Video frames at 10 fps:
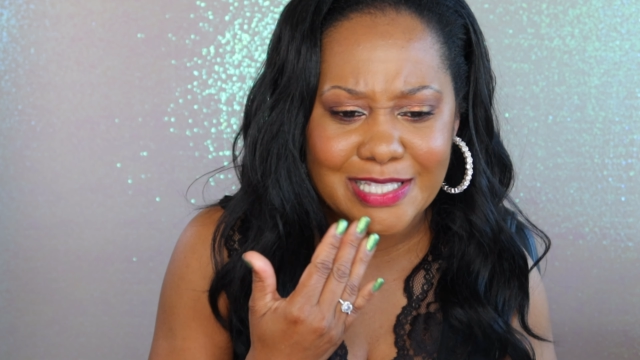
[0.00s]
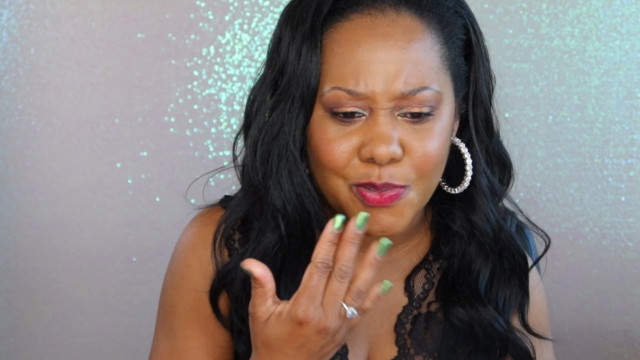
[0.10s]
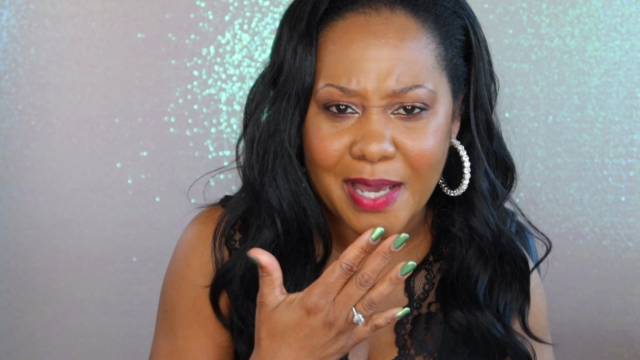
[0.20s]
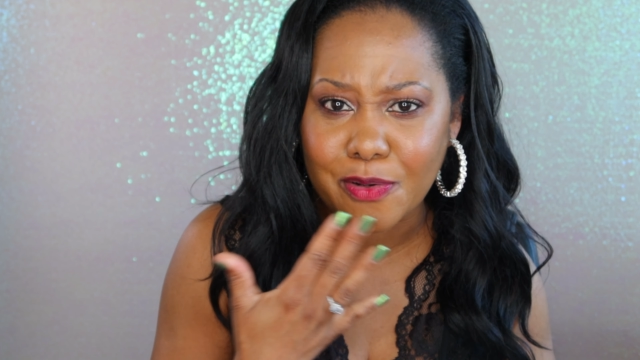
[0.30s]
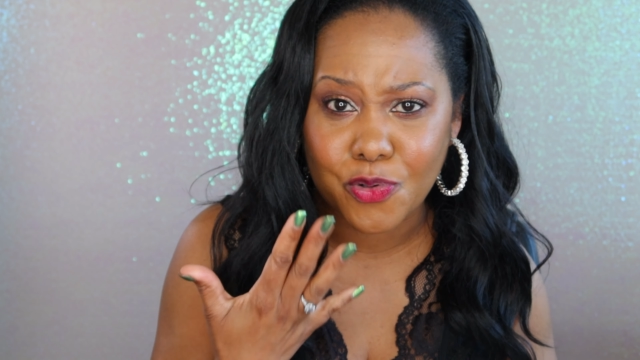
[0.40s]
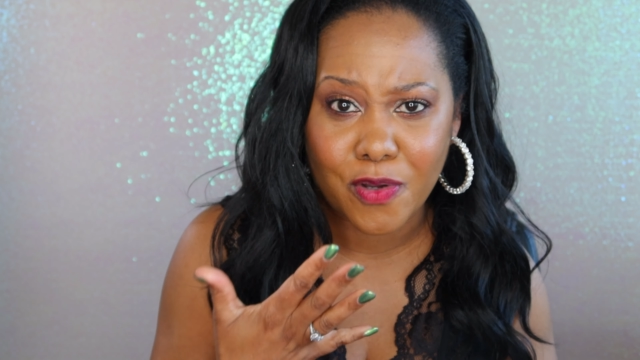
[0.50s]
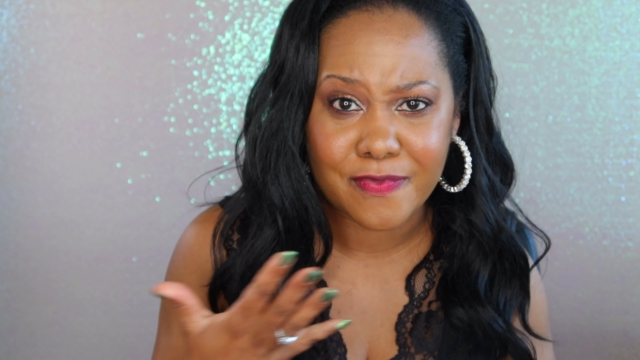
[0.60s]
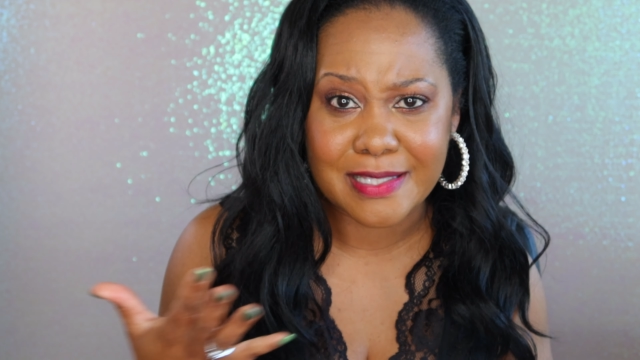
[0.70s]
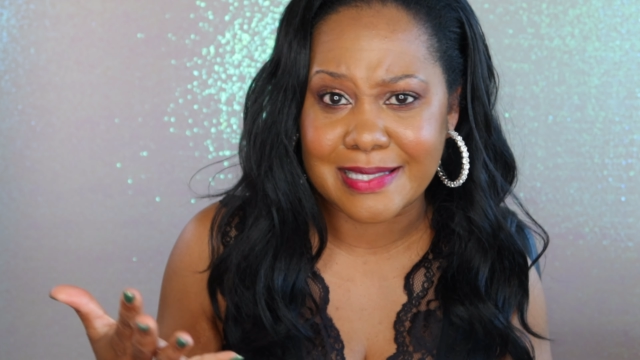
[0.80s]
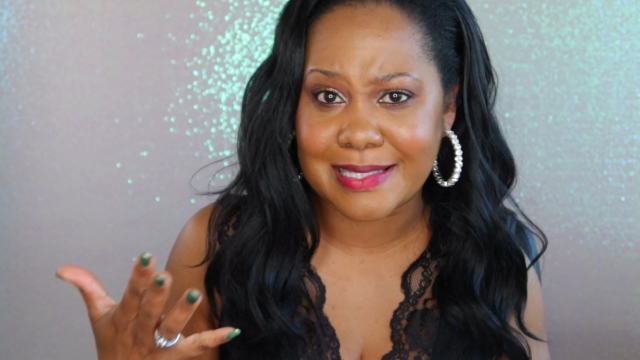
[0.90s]
so I don't know
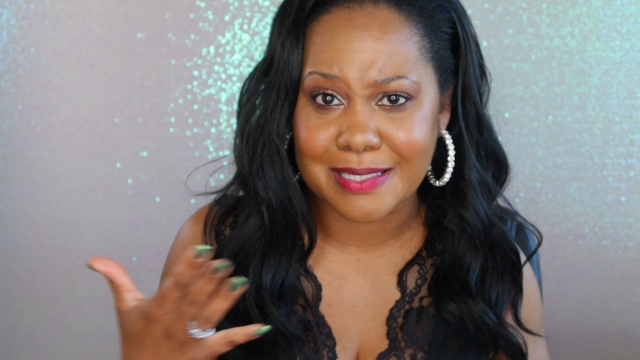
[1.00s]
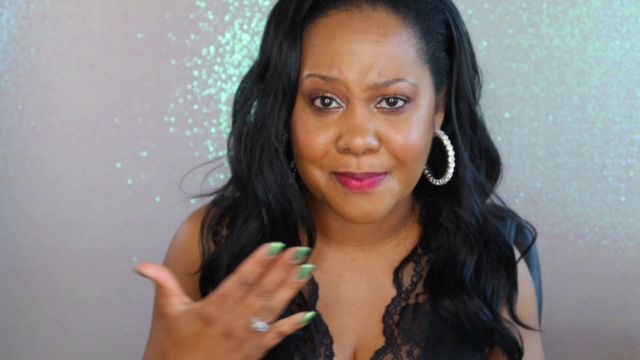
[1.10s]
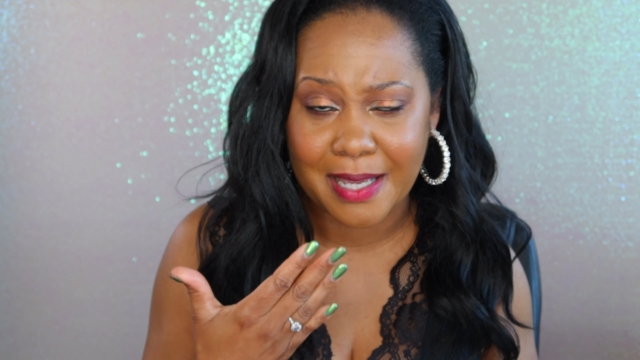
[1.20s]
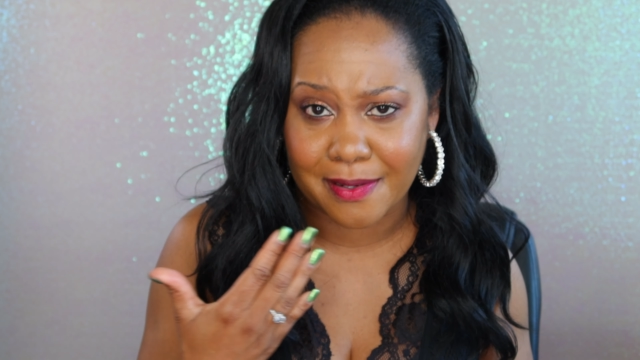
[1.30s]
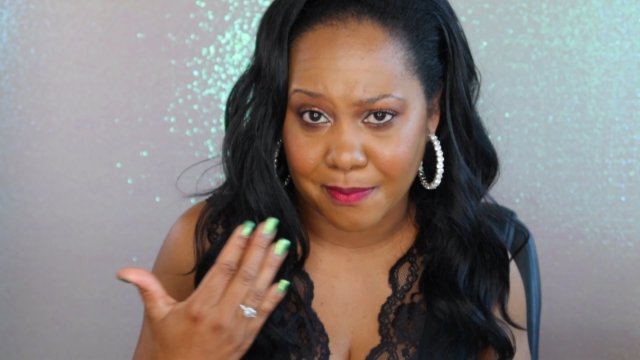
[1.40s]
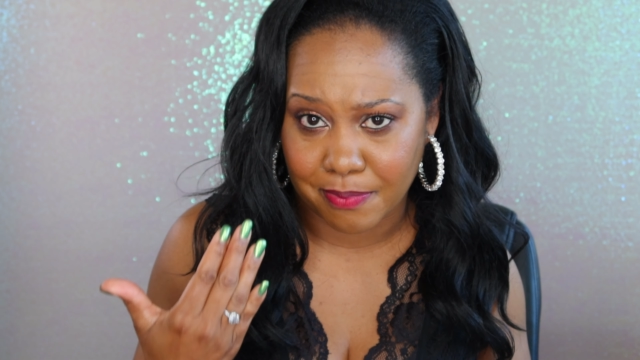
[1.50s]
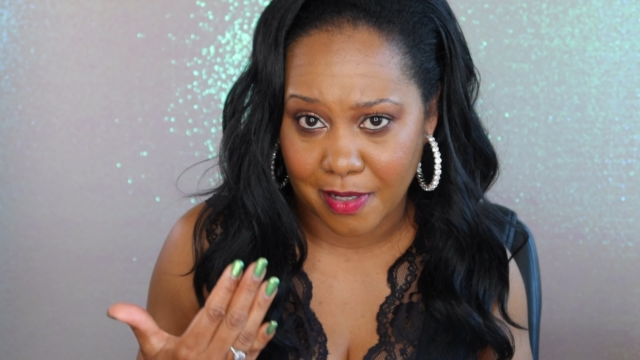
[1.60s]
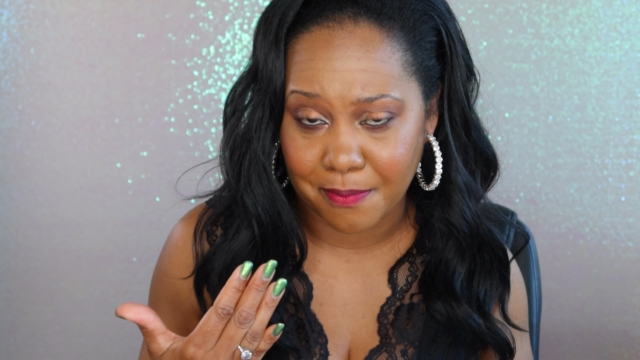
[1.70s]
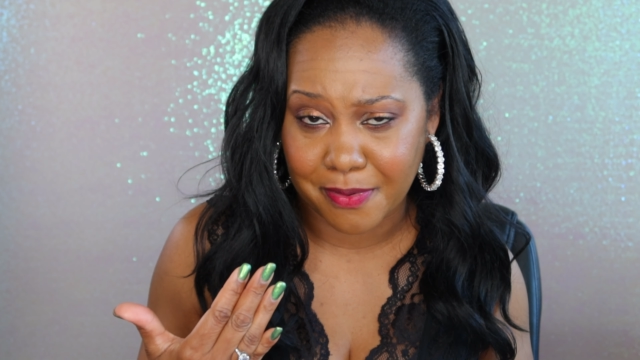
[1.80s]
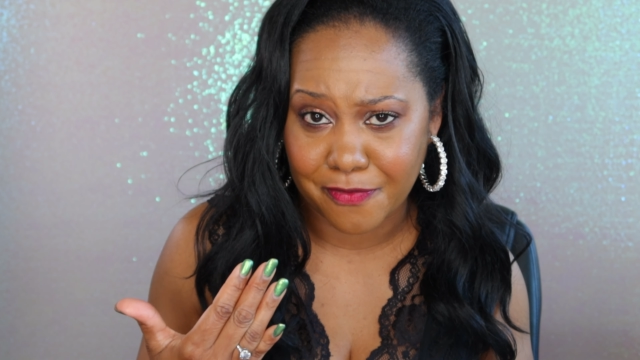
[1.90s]
if this is some kind of
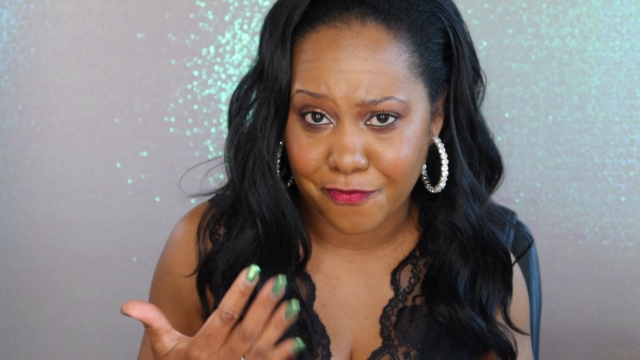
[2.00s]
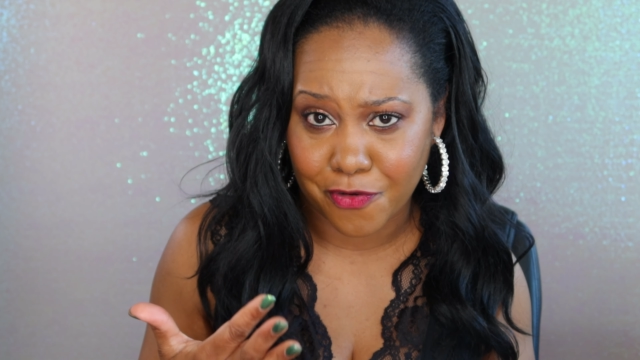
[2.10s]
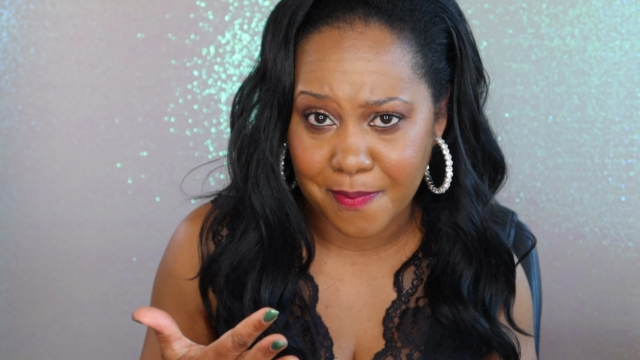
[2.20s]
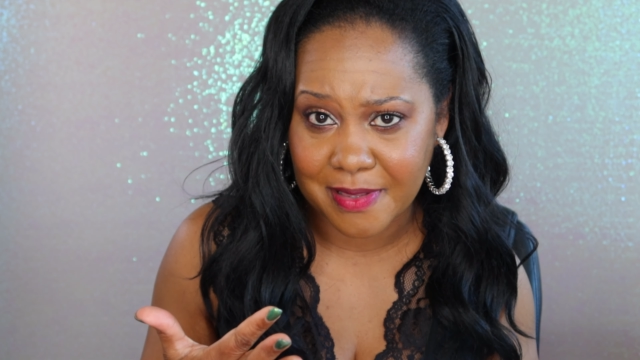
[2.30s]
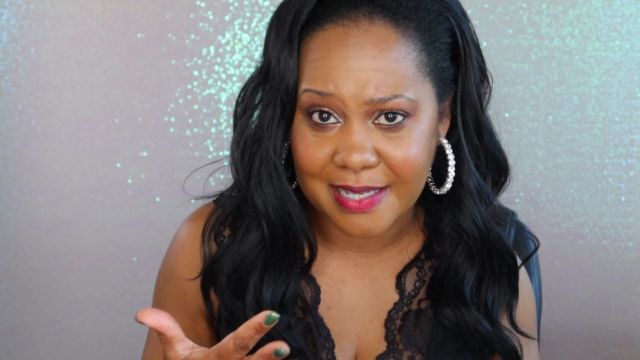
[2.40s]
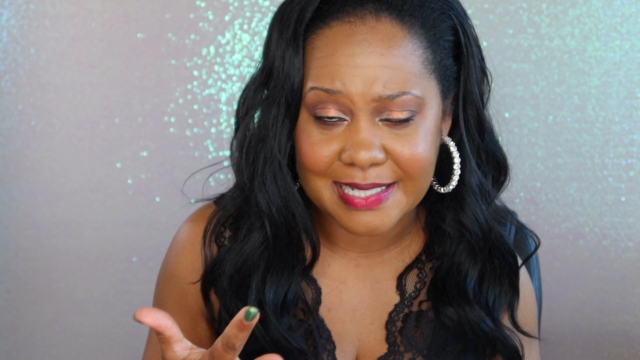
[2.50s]
plumping formula.